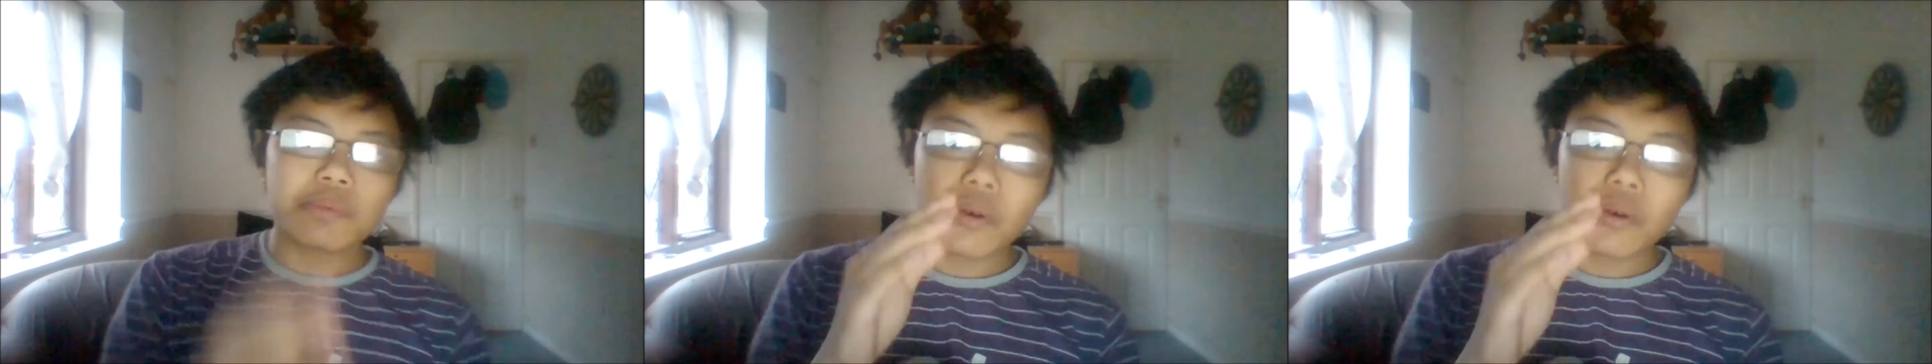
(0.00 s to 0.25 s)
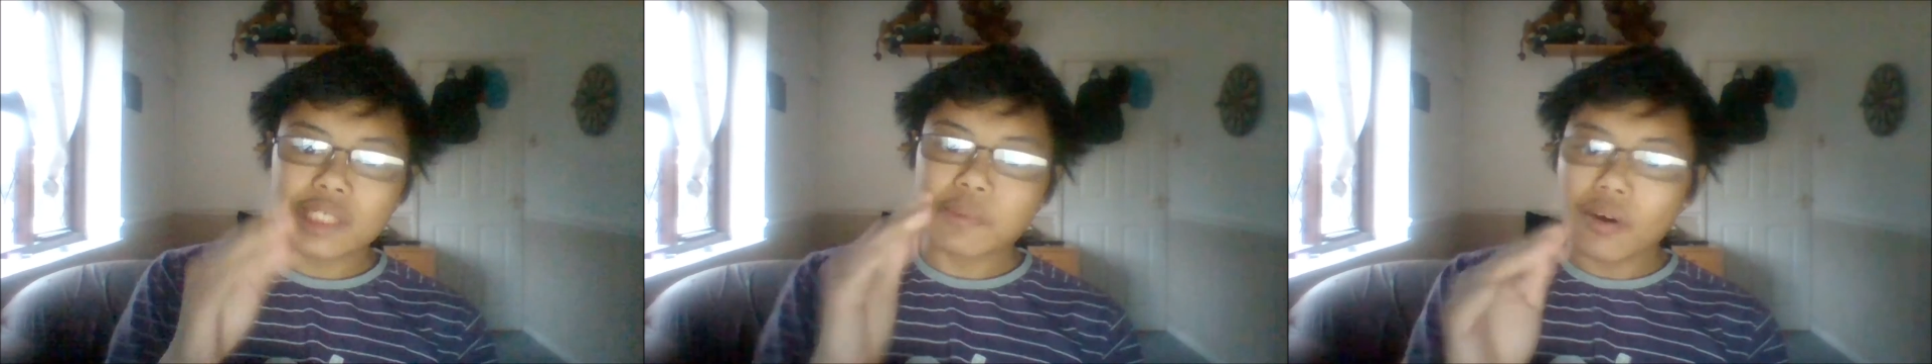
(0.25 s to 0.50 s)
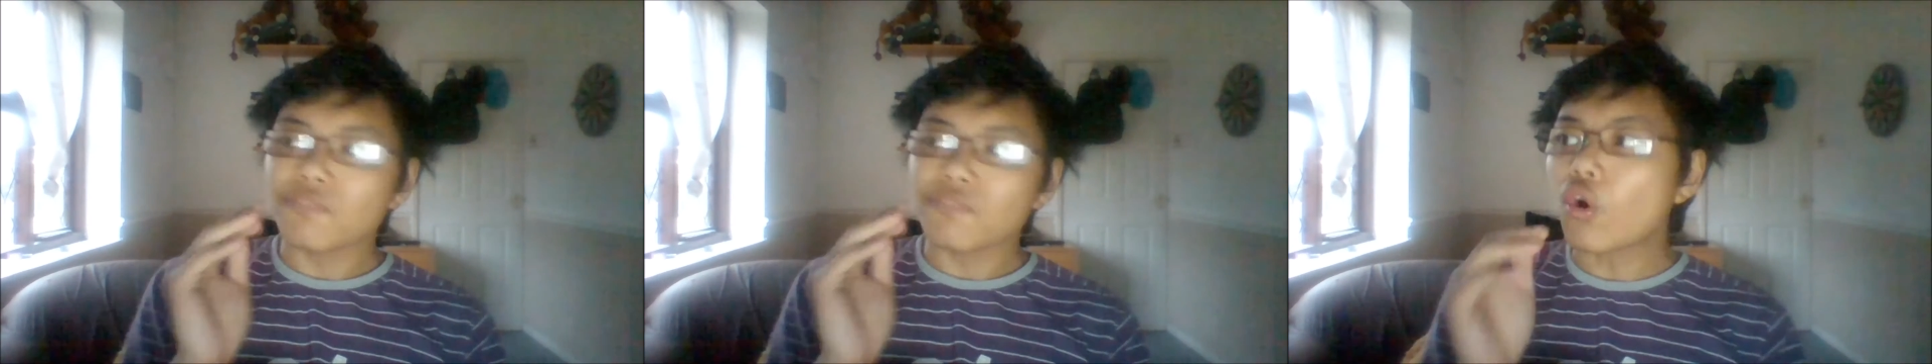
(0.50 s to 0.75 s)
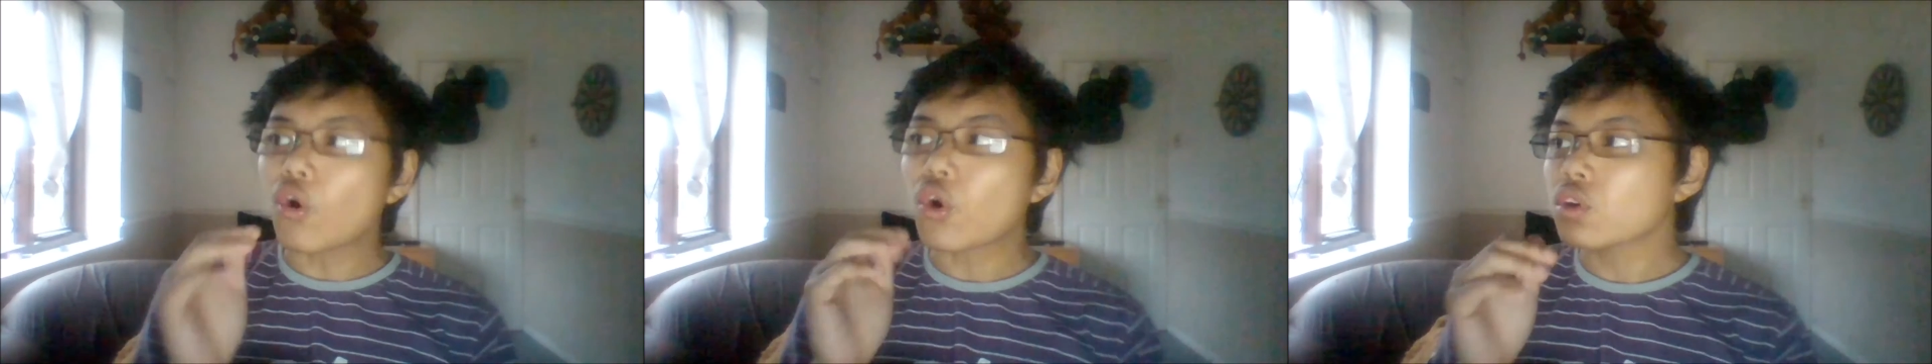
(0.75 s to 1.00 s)
When I was about
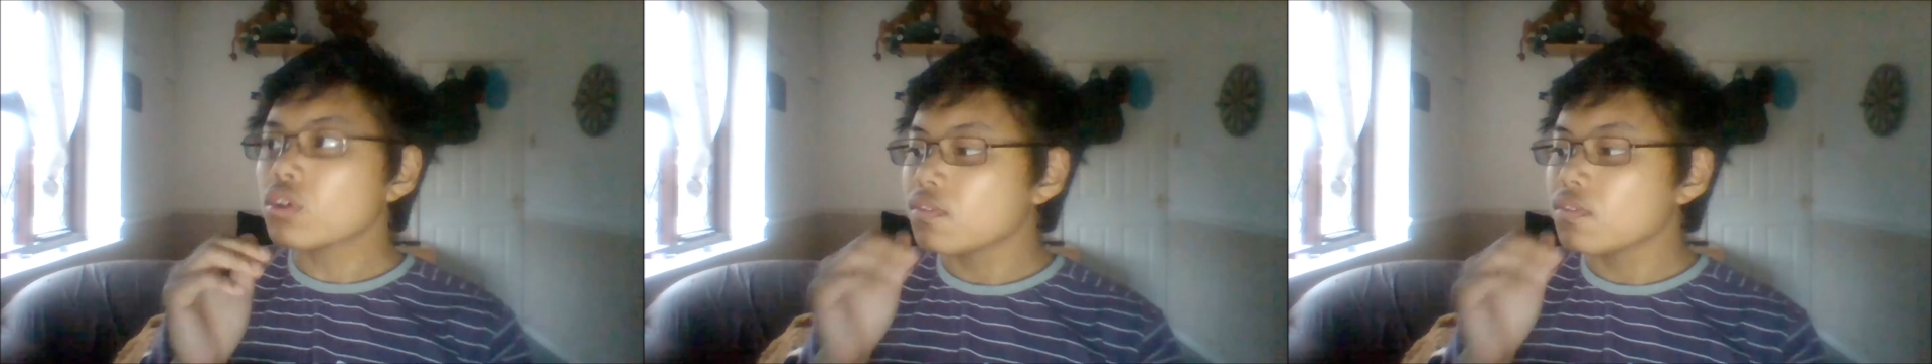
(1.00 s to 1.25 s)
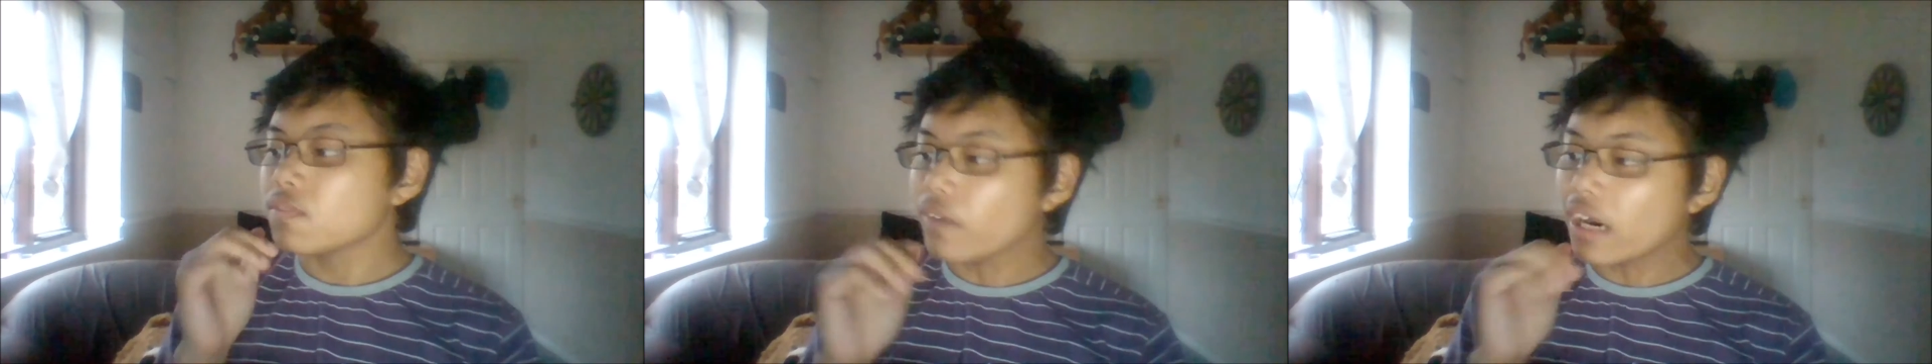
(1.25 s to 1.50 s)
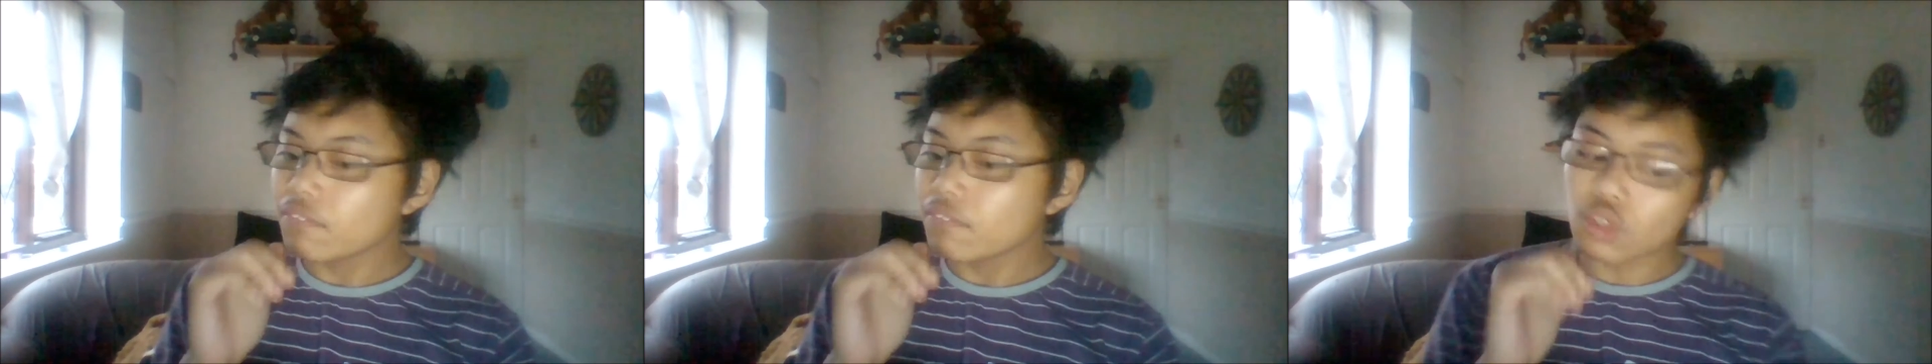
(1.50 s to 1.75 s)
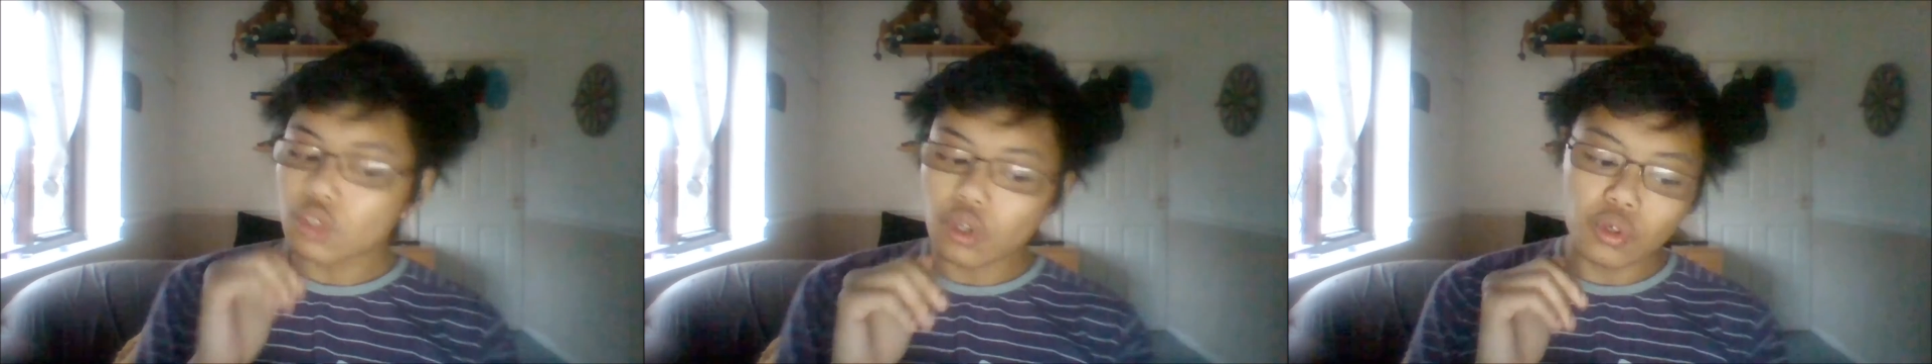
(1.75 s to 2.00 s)
4, 5
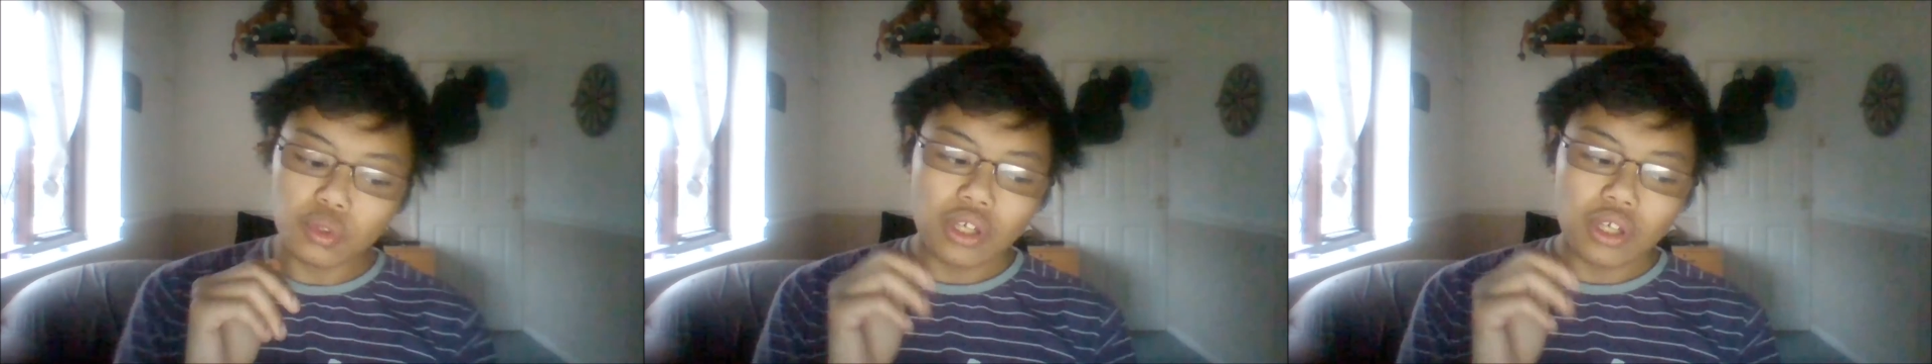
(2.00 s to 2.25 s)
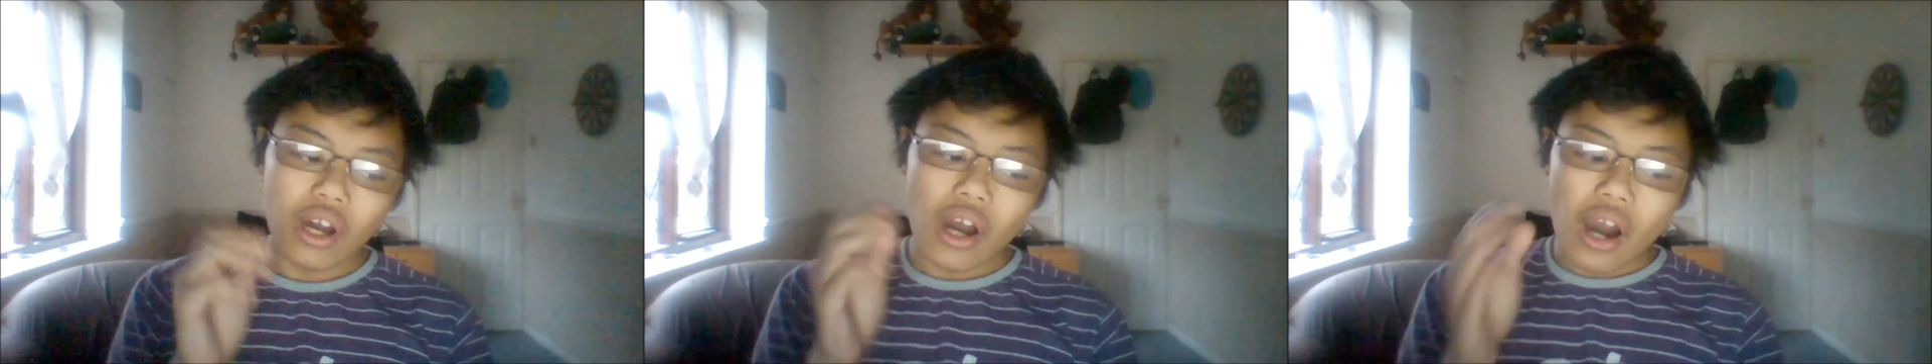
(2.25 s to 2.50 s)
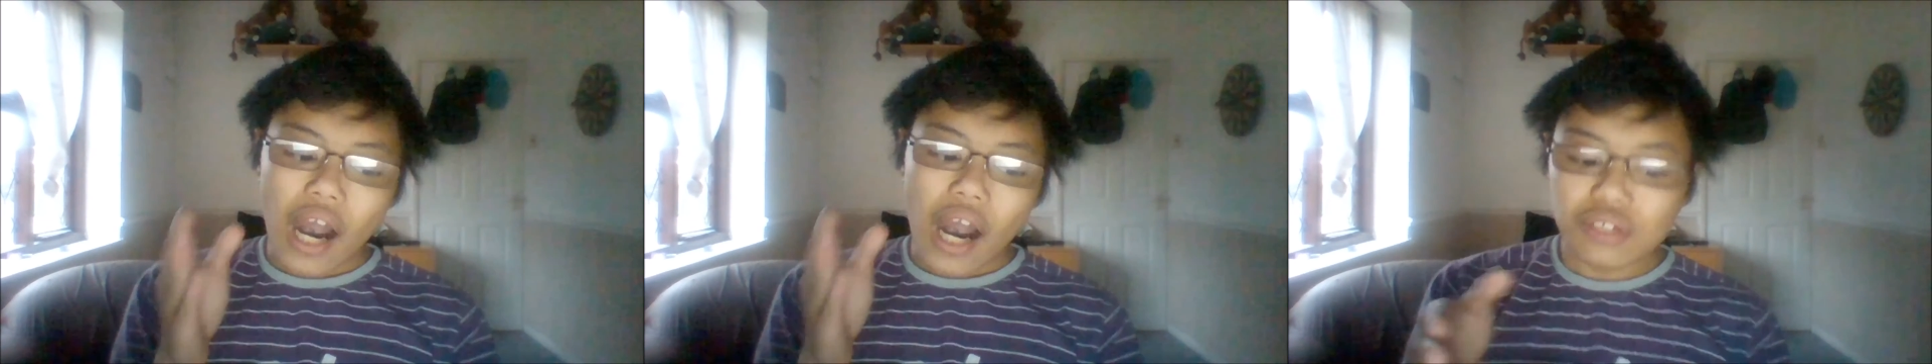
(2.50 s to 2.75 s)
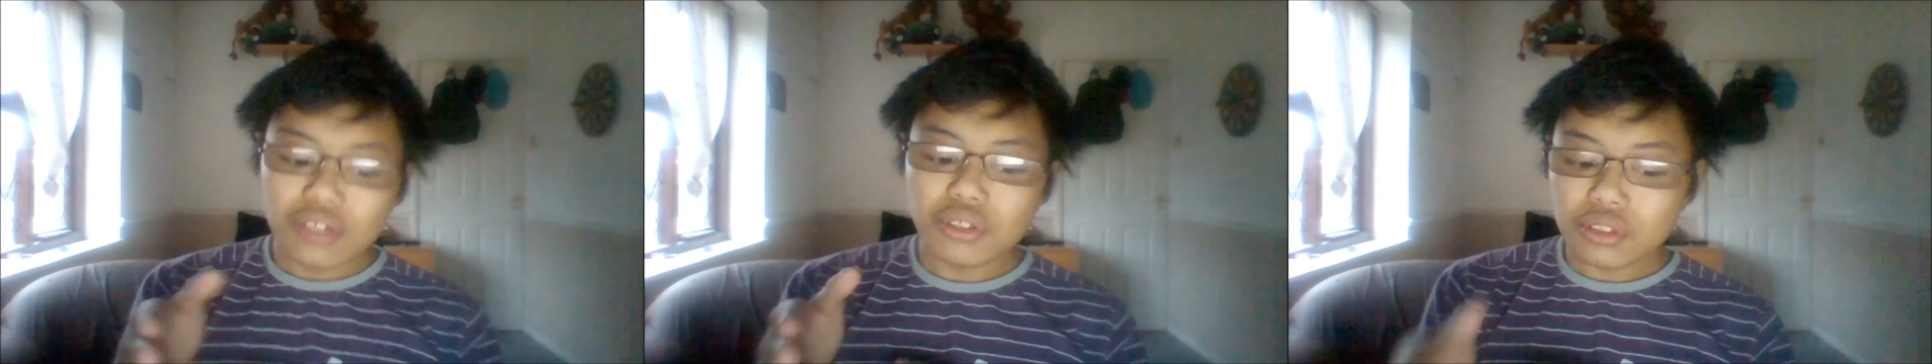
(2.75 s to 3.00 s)
years old, I
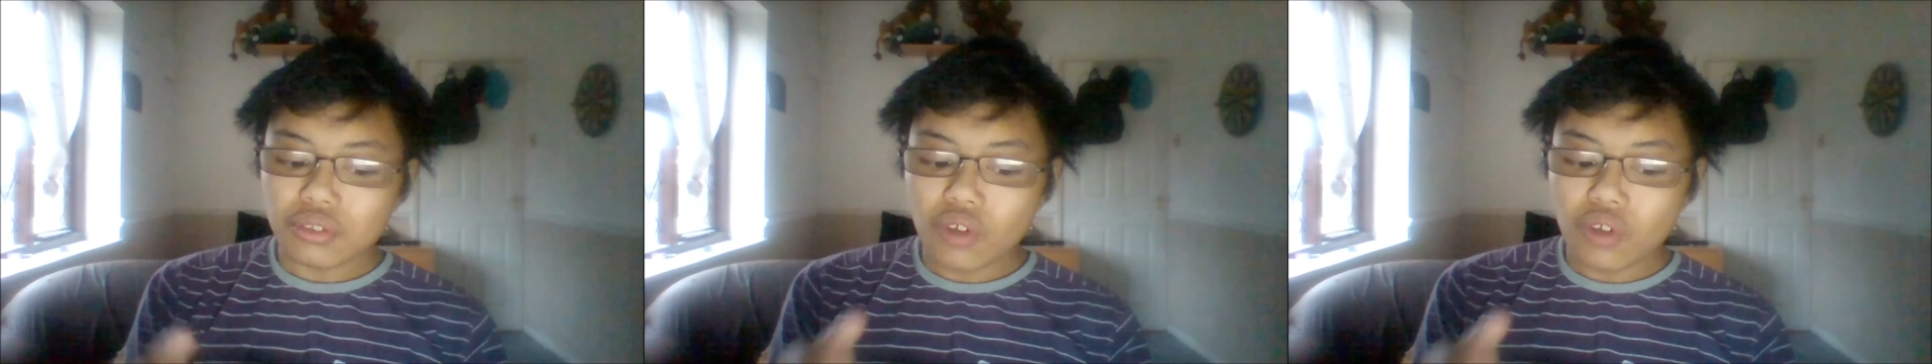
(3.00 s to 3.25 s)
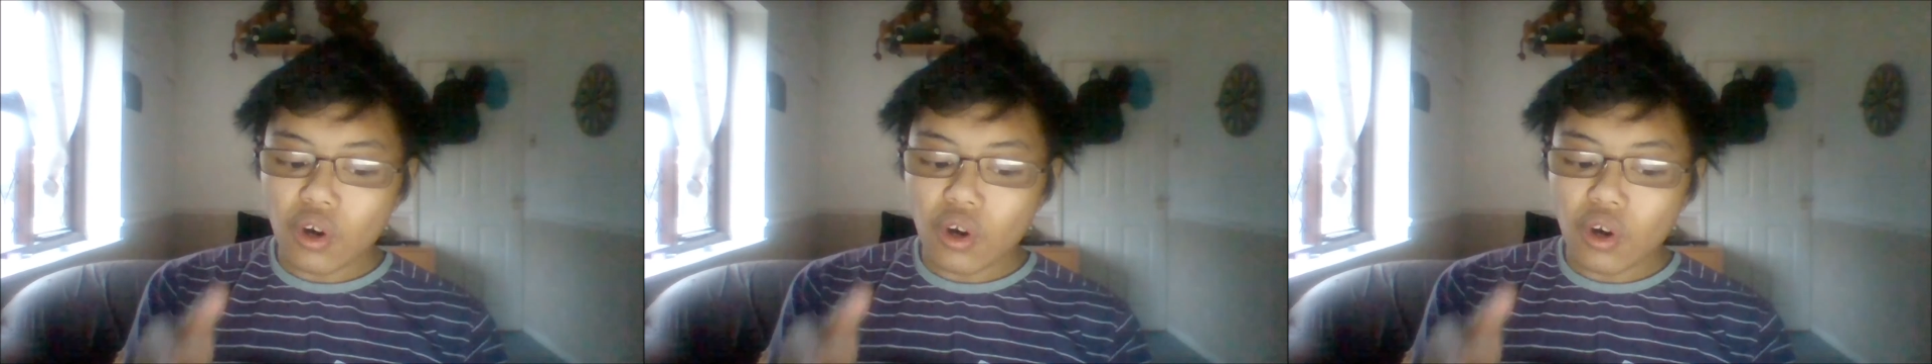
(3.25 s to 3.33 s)
used to